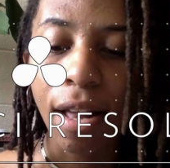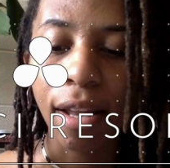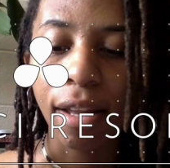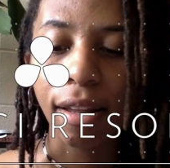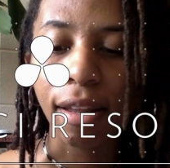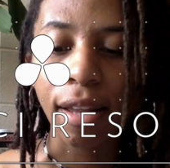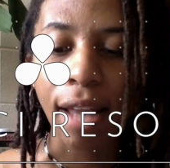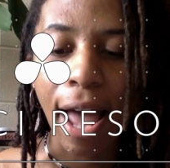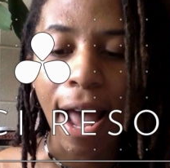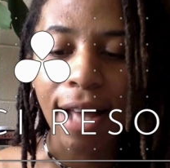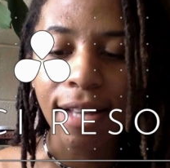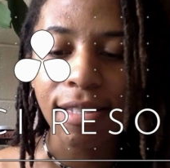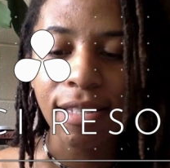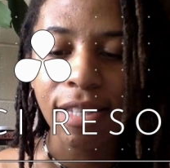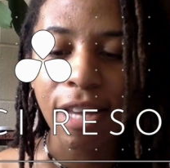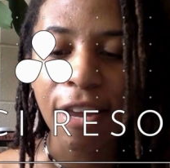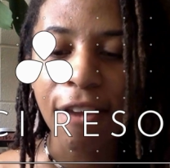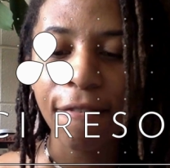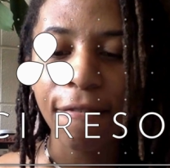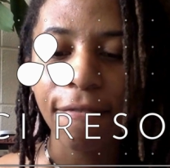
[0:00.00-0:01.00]
Last
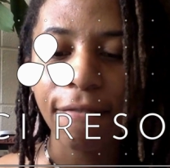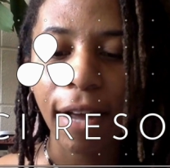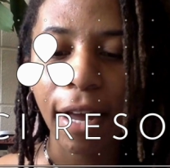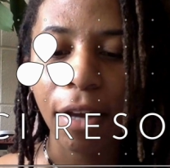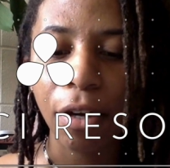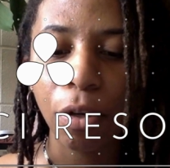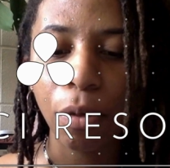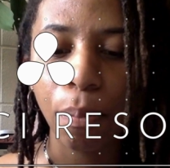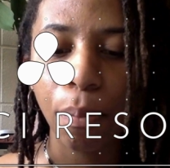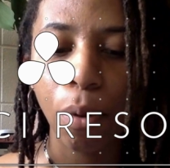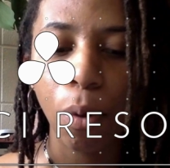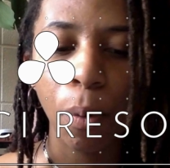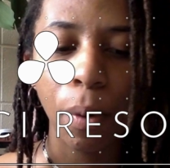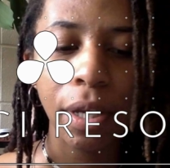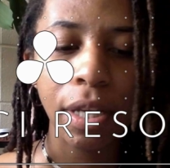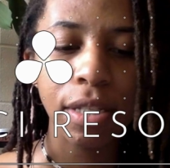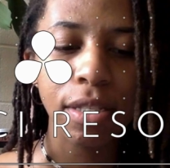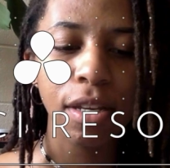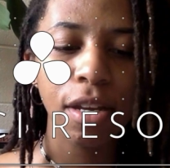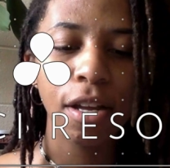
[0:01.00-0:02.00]
and final
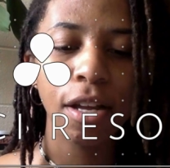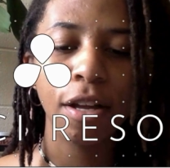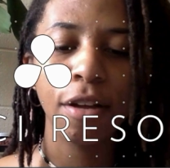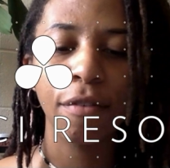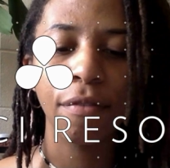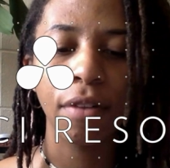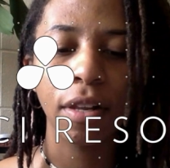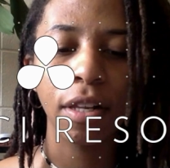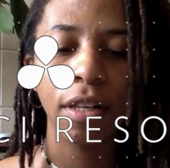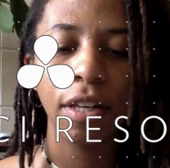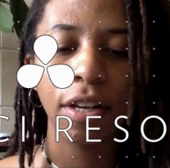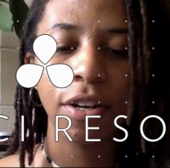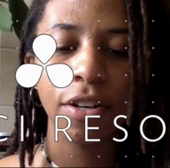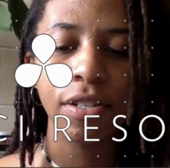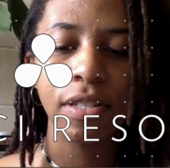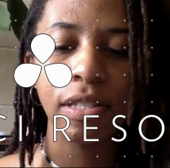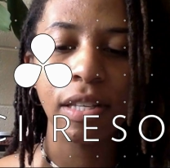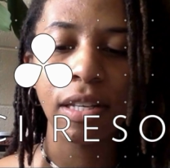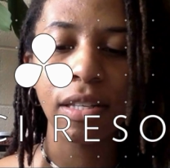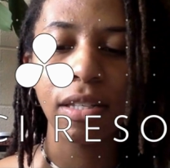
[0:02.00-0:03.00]
point of
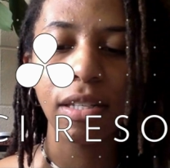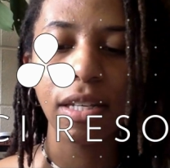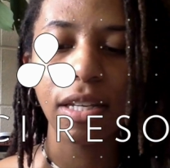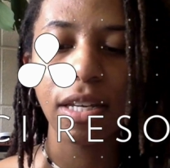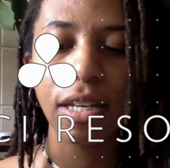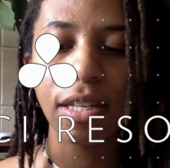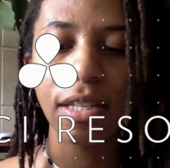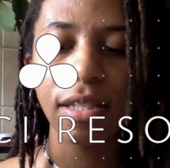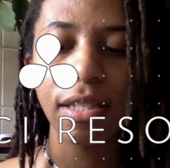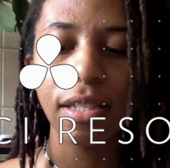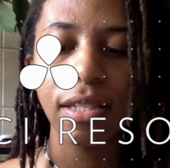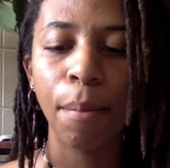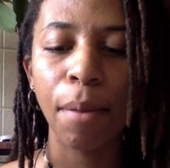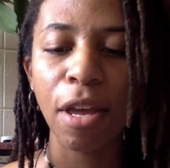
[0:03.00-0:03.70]
clairsentience: